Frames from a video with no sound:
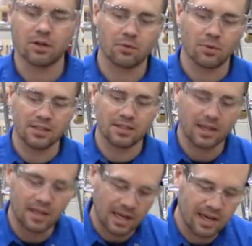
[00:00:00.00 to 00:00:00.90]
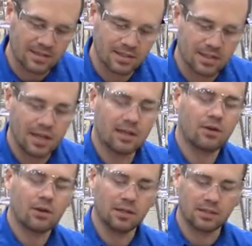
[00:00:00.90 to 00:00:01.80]
Otherwise, it can slide
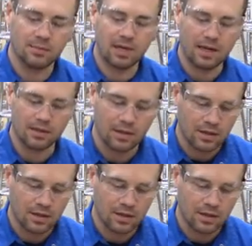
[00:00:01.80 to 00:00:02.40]
across the mat.